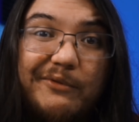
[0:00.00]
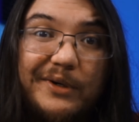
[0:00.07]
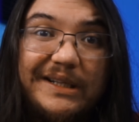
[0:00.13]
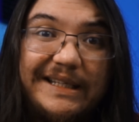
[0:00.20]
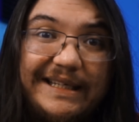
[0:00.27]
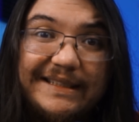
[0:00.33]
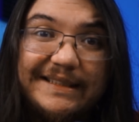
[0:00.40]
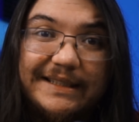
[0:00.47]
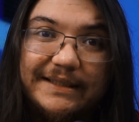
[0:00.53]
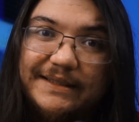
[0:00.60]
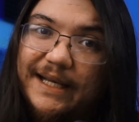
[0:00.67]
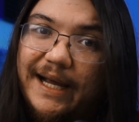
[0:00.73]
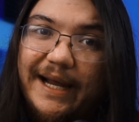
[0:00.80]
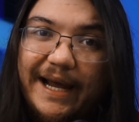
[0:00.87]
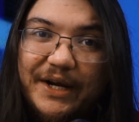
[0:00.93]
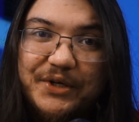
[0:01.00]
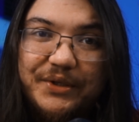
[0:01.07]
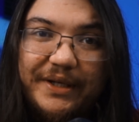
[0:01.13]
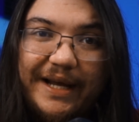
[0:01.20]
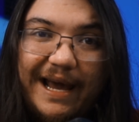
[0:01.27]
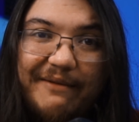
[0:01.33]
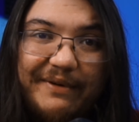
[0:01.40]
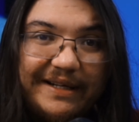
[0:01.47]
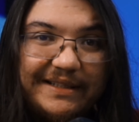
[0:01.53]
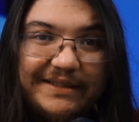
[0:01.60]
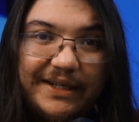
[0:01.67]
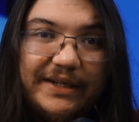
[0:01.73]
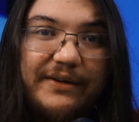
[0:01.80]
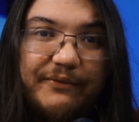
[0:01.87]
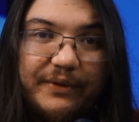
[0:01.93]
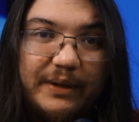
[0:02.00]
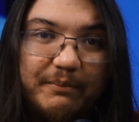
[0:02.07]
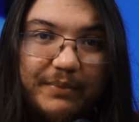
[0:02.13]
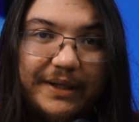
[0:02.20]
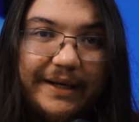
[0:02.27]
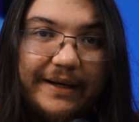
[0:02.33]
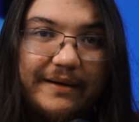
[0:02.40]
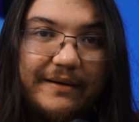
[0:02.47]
releases. I actually have a ton of them planned.